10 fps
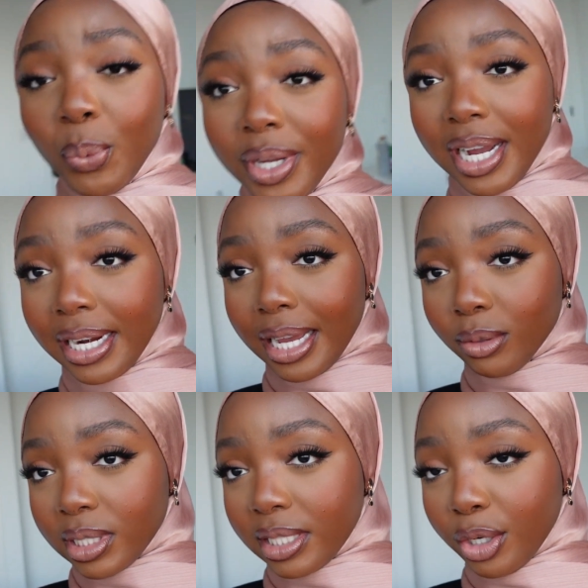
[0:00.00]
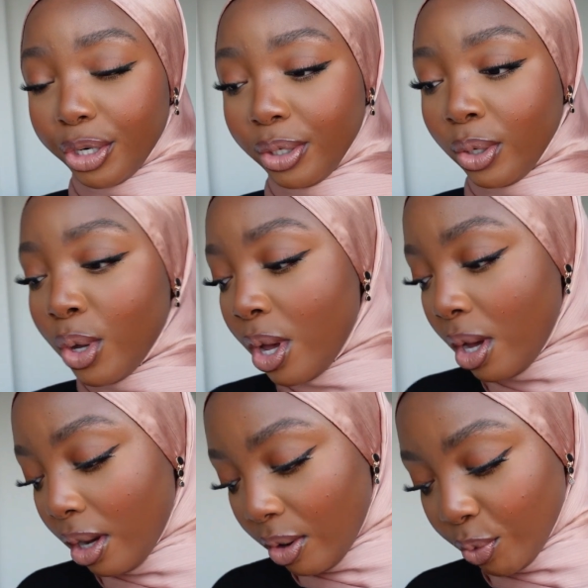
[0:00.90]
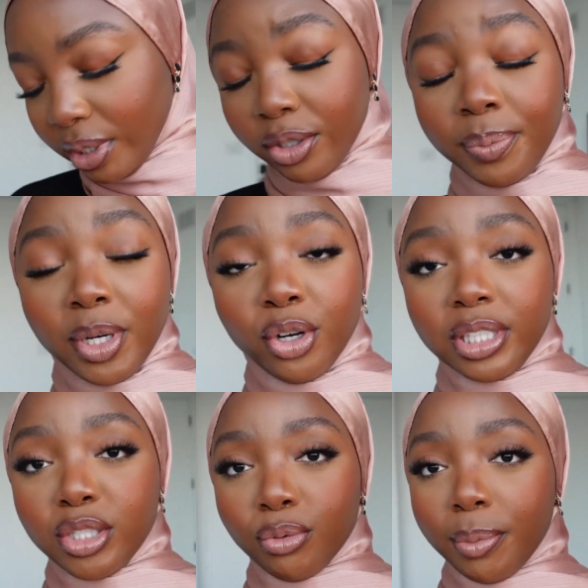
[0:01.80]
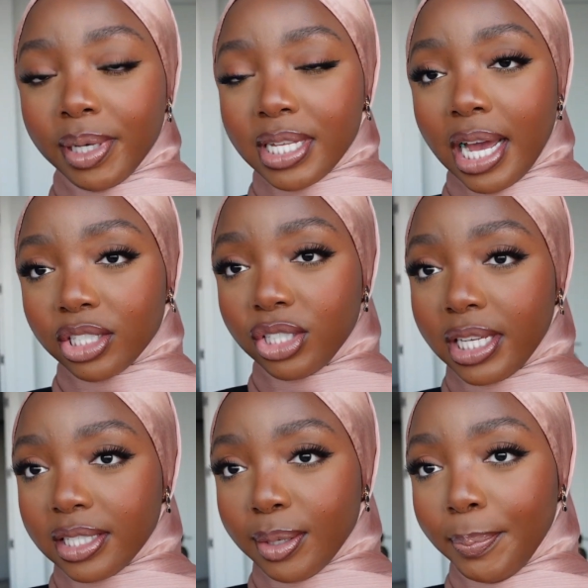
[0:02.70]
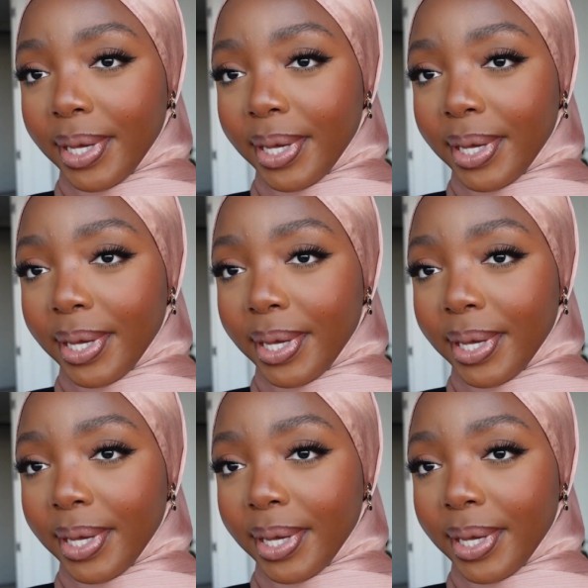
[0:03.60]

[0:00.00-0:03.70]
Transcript: we are heading out to dinner. We're a little bit early, so we're about to actually take some